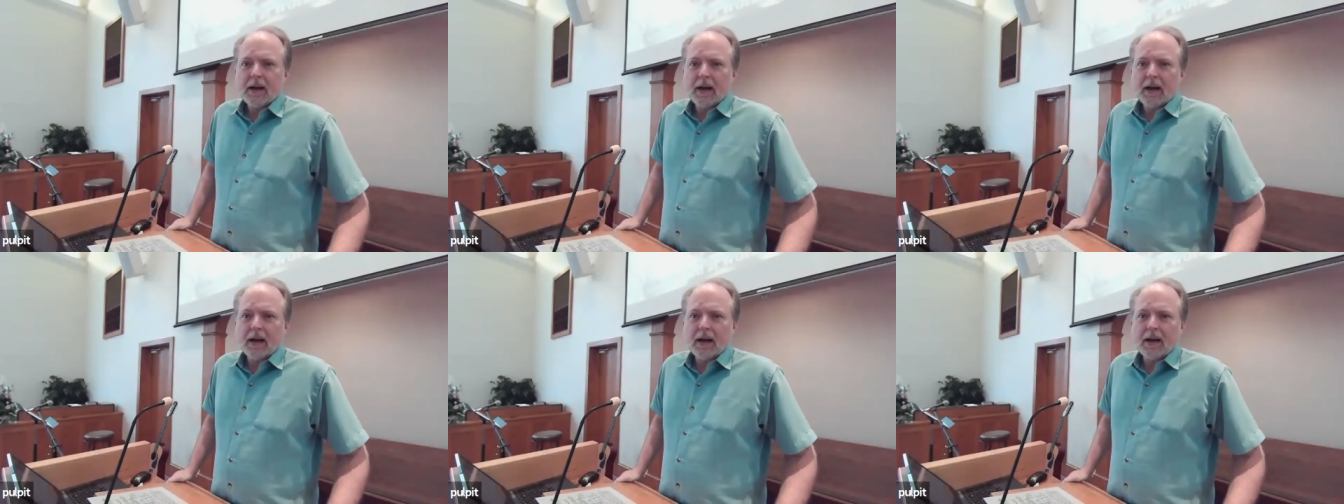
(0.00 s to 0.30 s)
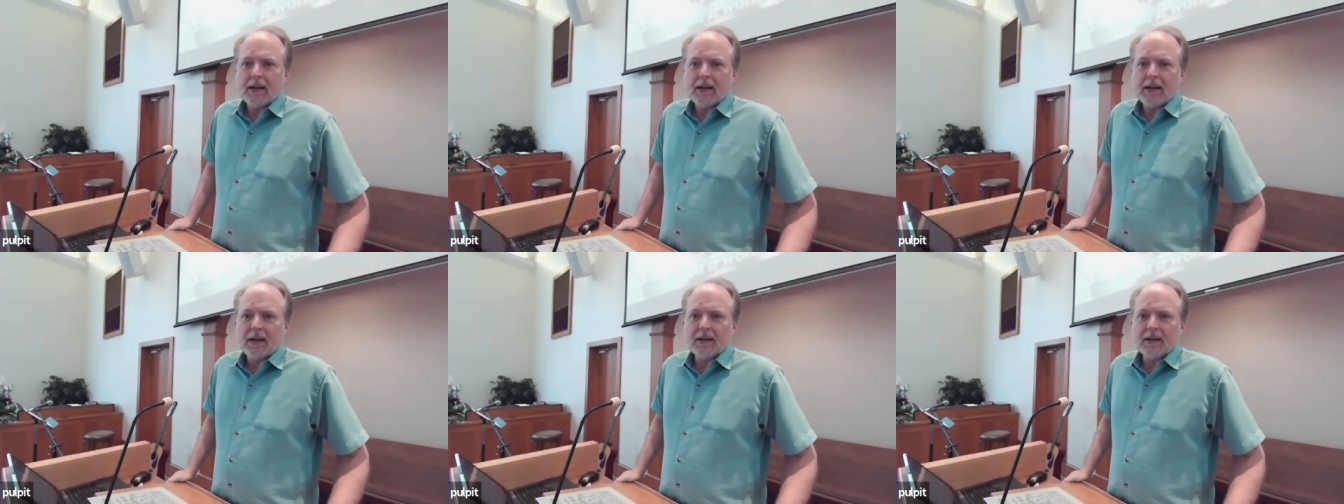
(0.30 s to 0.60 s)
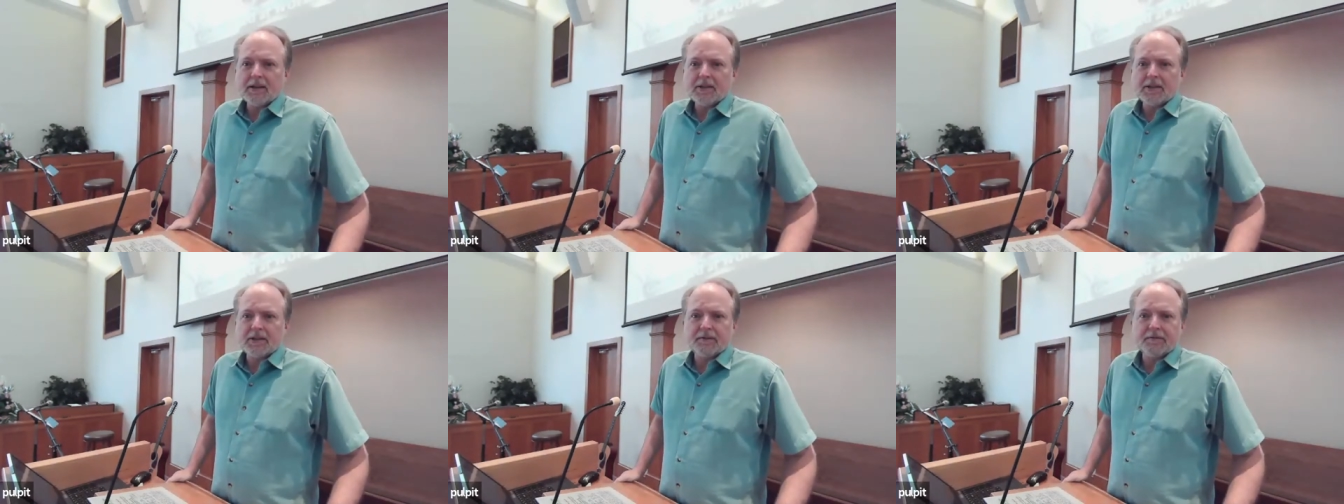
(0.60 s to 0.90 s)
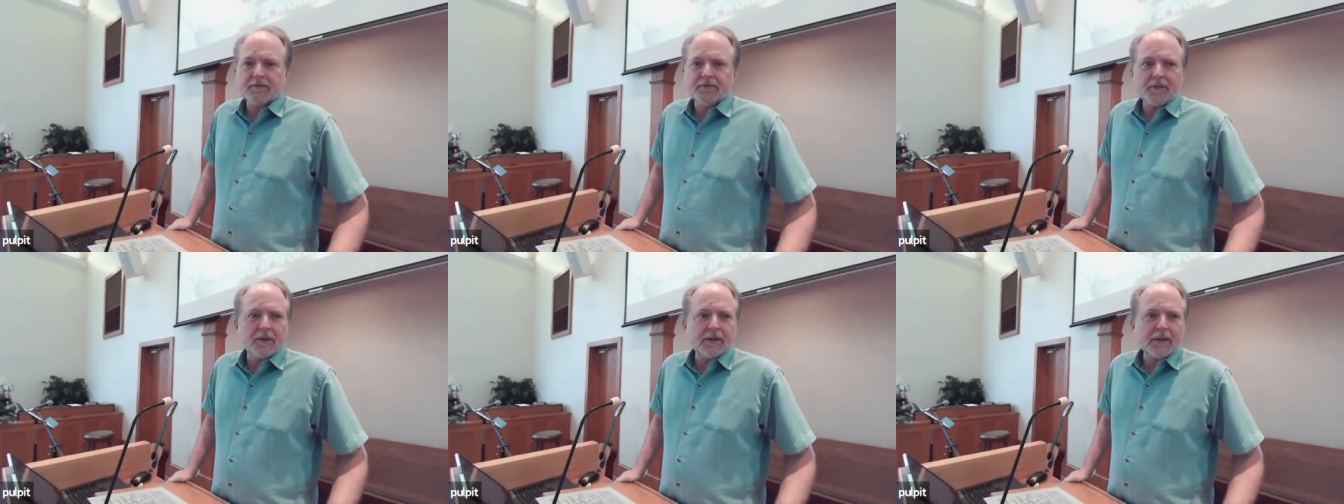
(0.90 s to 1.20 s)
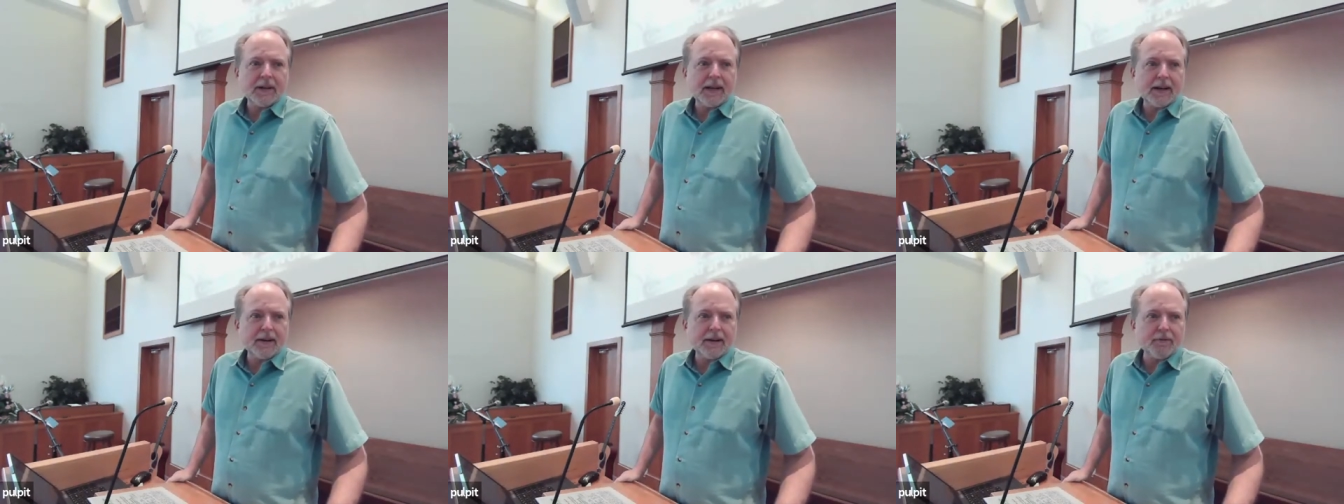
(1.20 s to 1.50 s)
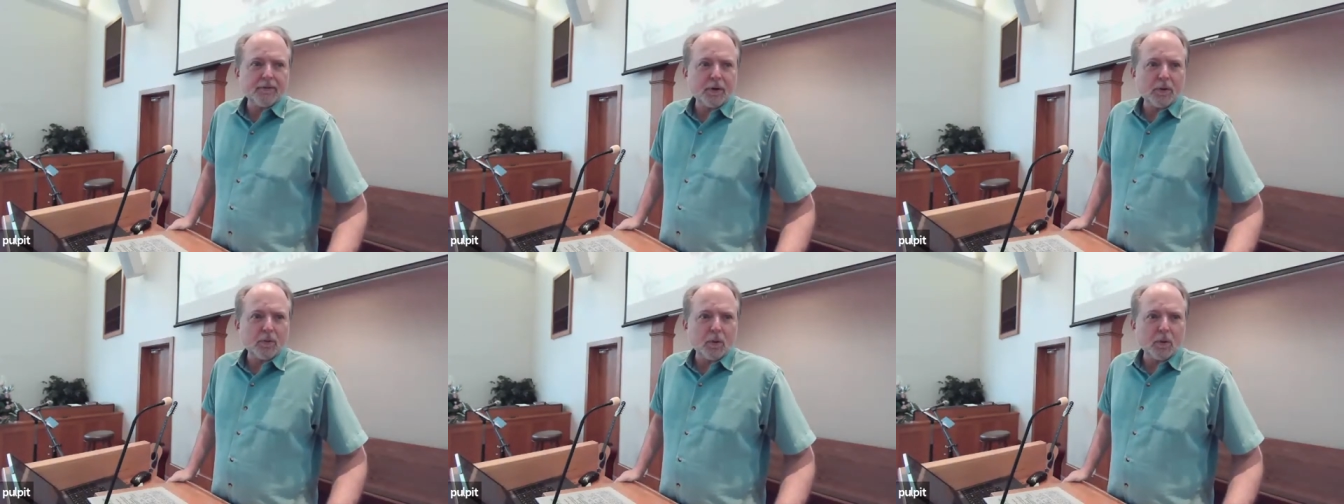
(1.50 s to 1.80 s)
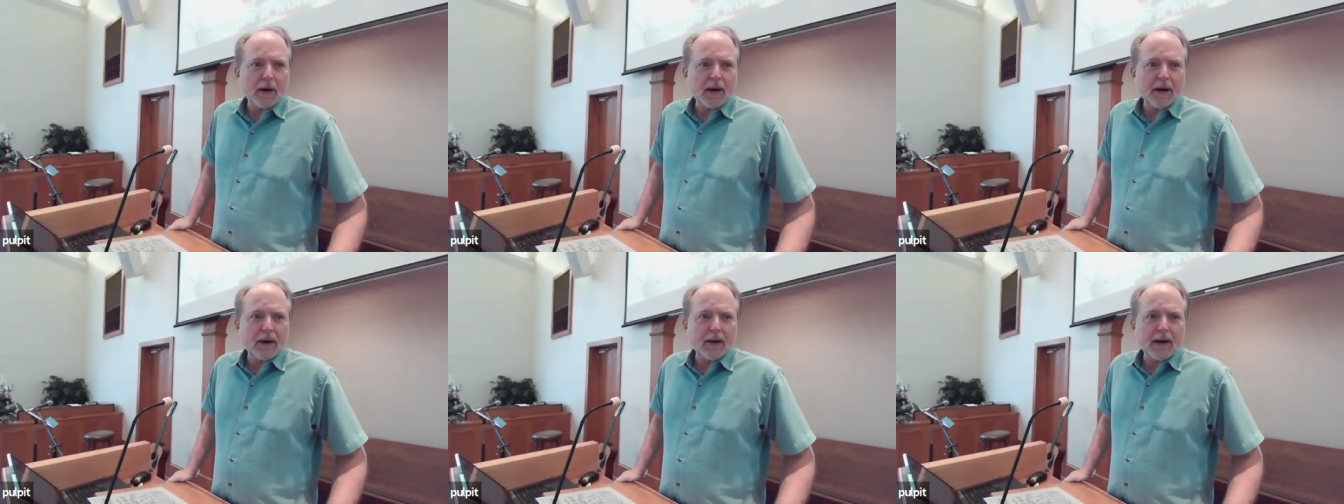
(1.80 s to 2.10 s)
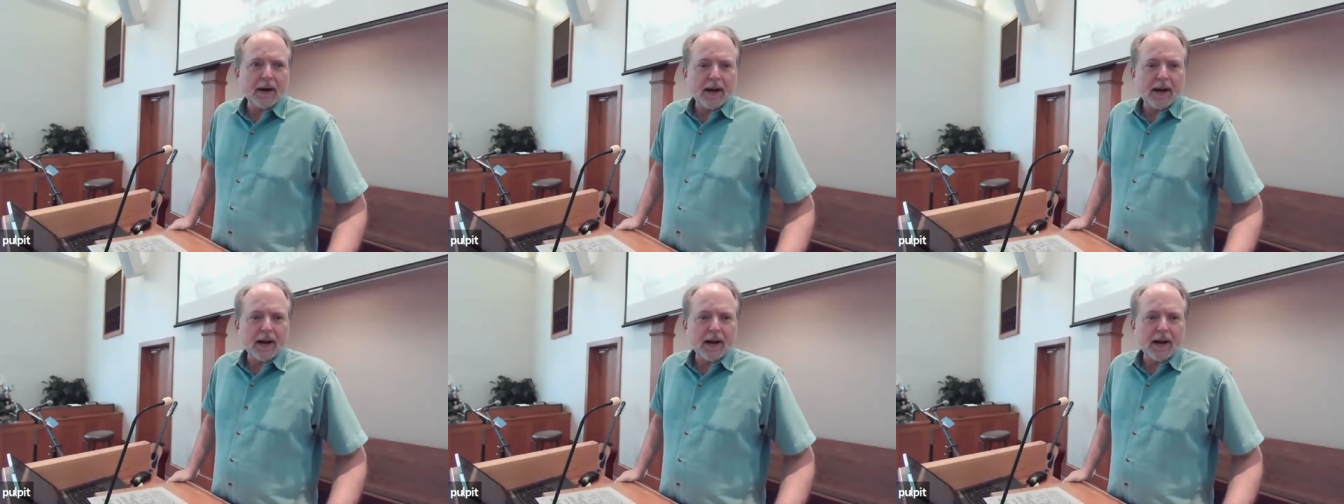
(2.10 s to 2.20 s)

uh, is afoot everywhere.